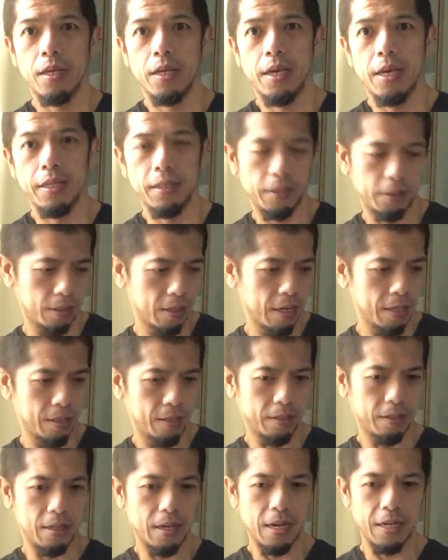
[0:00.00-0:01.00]
And it, it
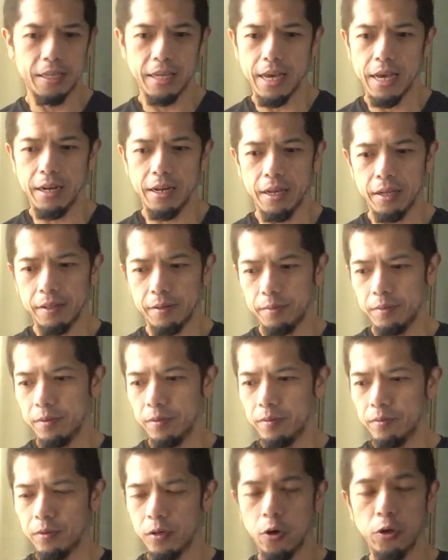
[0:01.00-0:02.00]
again, it
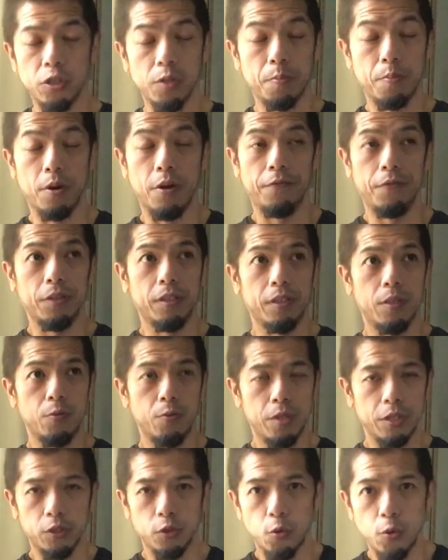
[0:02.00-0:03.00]
goes perfectly
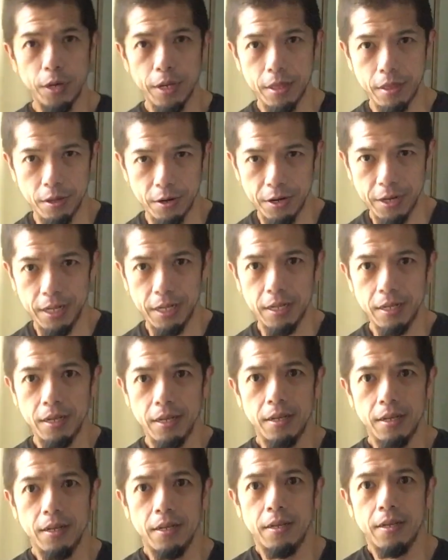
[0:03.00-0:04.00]
with the 2030
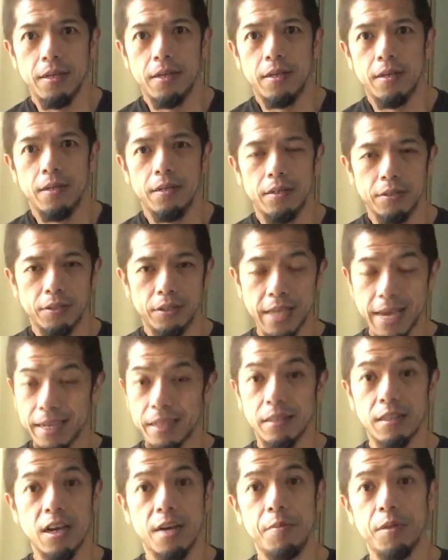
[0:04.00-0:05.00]

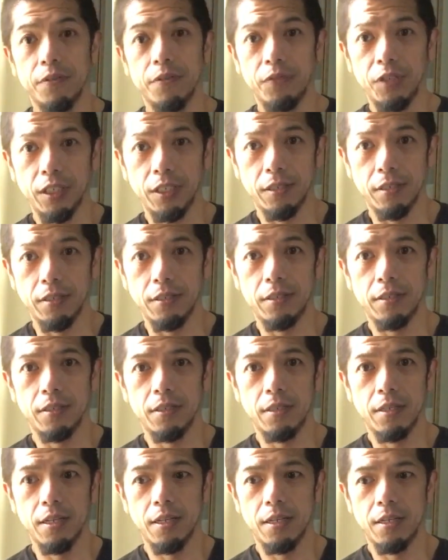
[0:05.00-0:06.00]
second coming of Jesus.
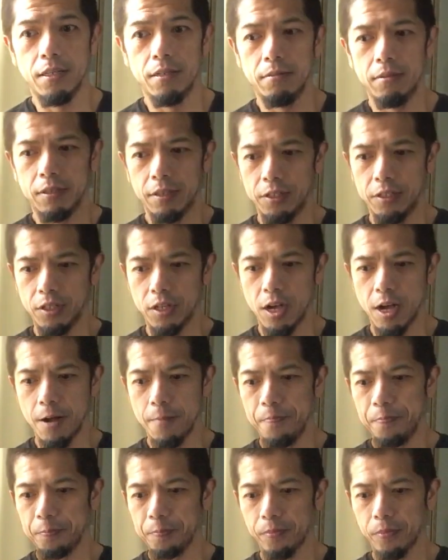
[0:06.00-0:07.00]
Because
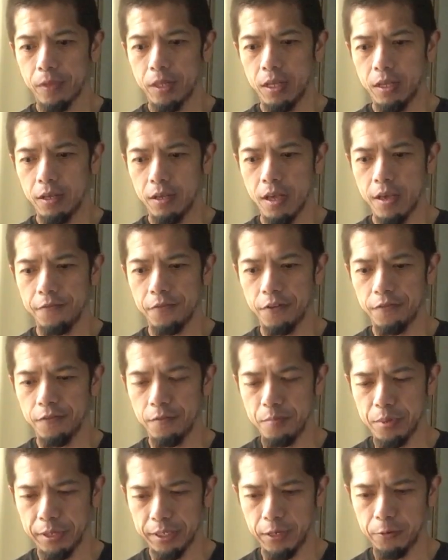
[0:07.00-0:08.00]
um, if you're
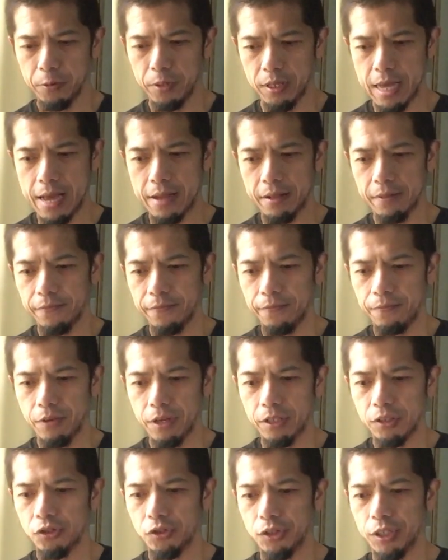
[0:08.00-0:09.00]
familiar with that
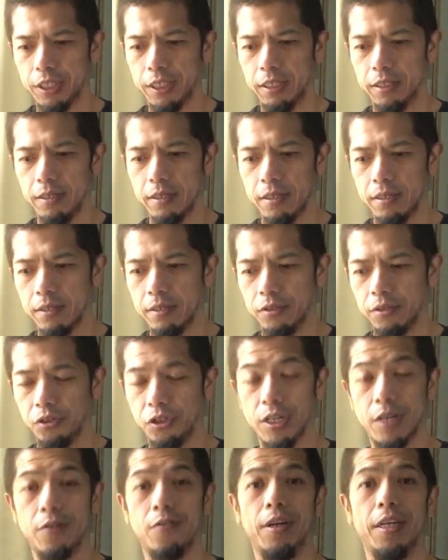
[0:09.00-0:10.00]
fig tree
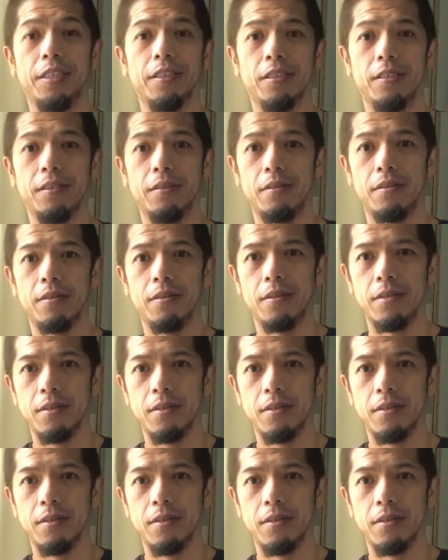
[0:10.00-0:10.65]
generation